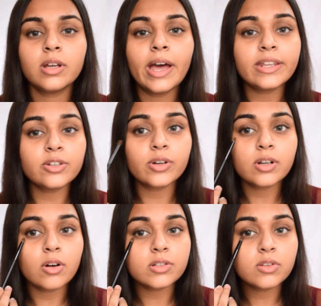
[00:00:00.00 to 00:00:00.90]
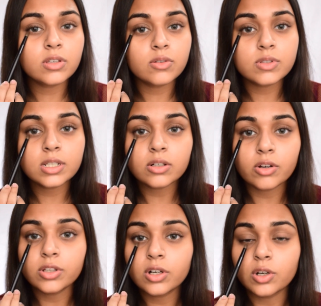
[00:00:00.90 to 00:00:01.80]
and you can also use it on
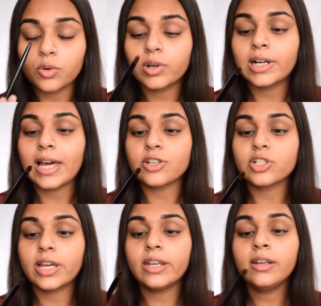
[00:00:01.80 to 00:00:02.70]
your lower lash line.